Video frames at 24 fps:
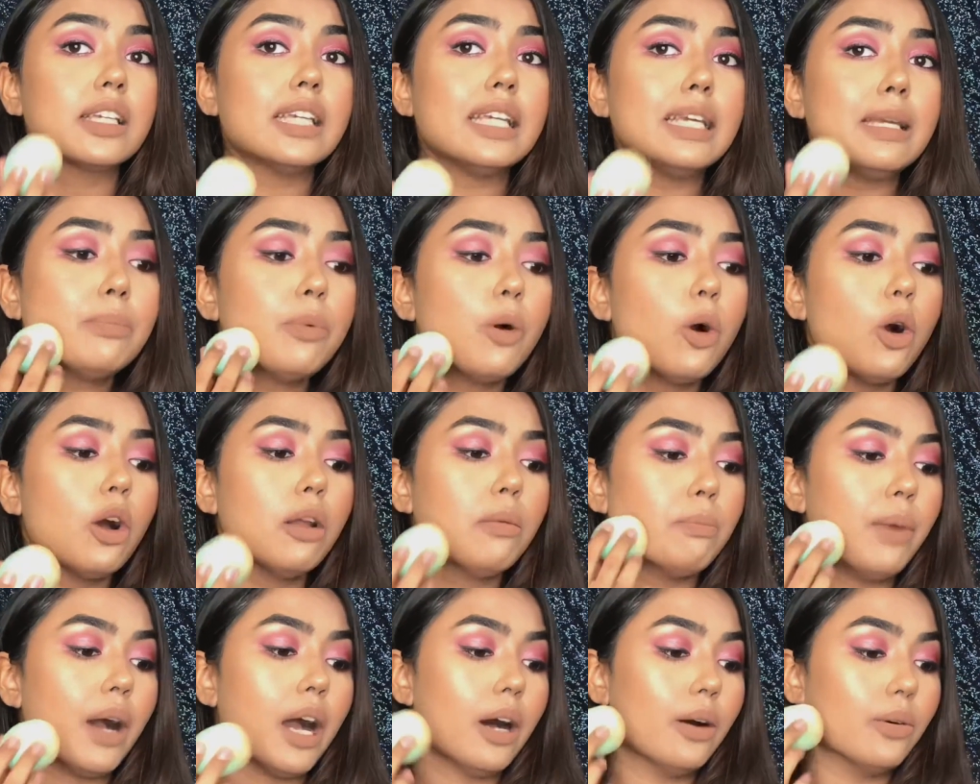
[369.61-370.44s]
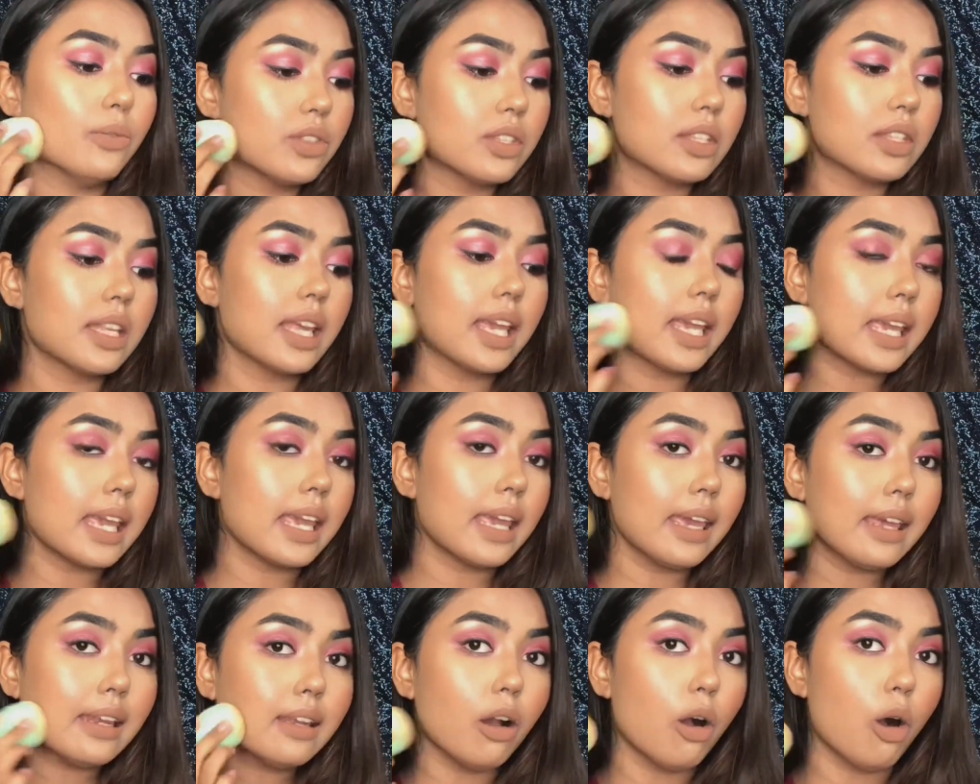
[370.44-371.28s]
Keep on bouncing
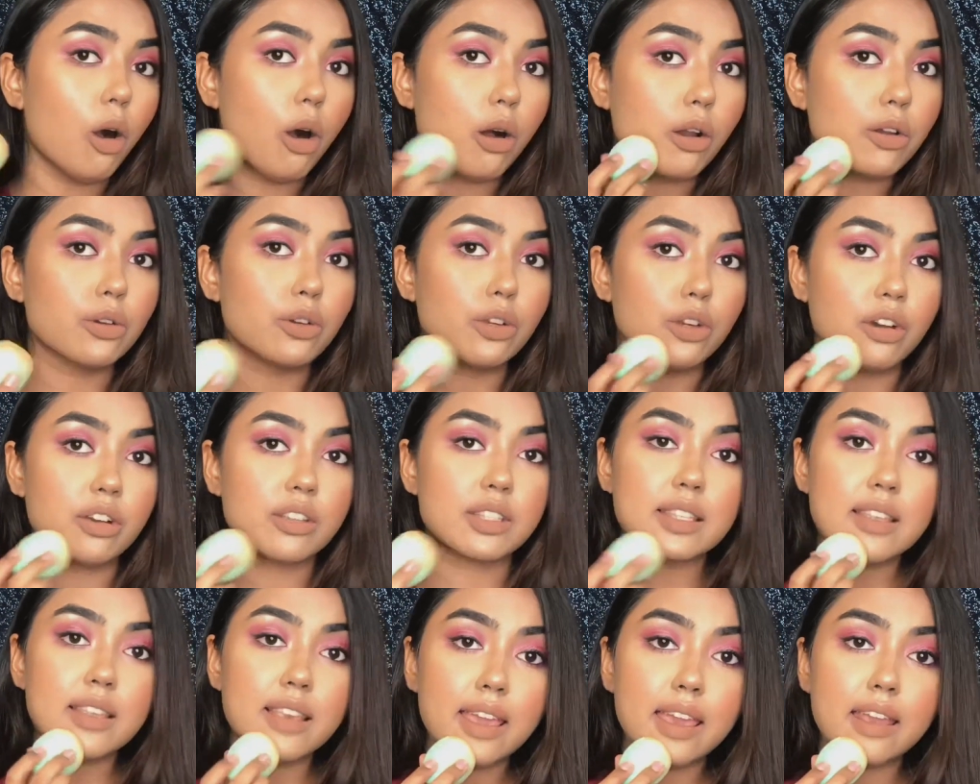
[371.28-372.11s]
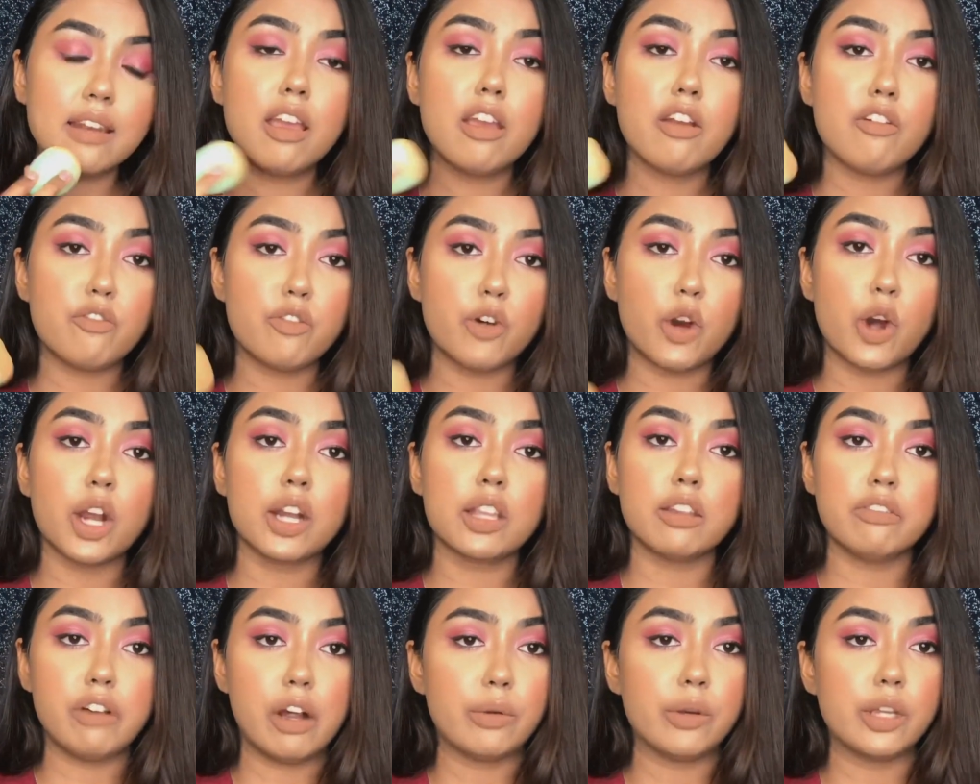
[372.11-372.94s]
it onto your skin for
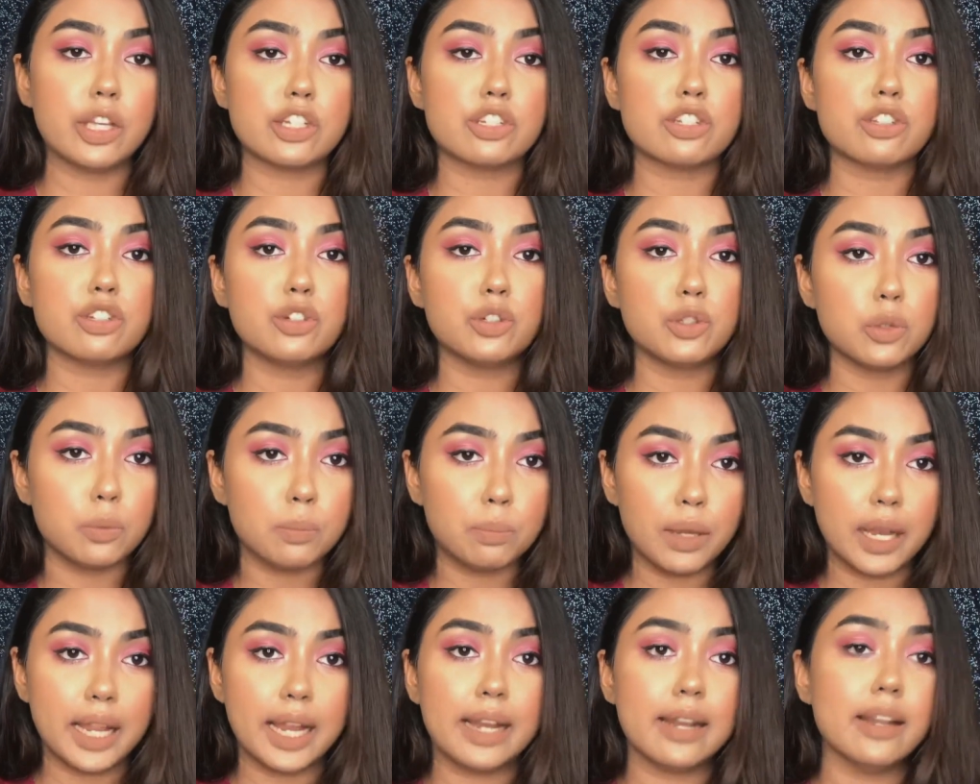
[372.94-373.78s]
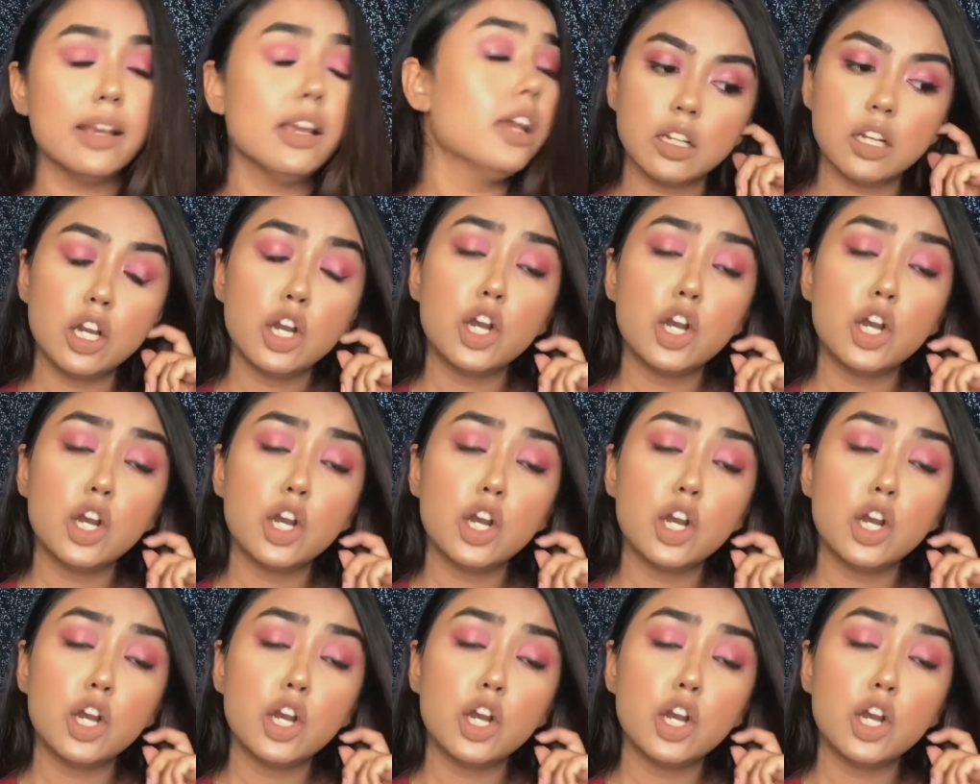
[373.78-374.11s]
the foundation to blend.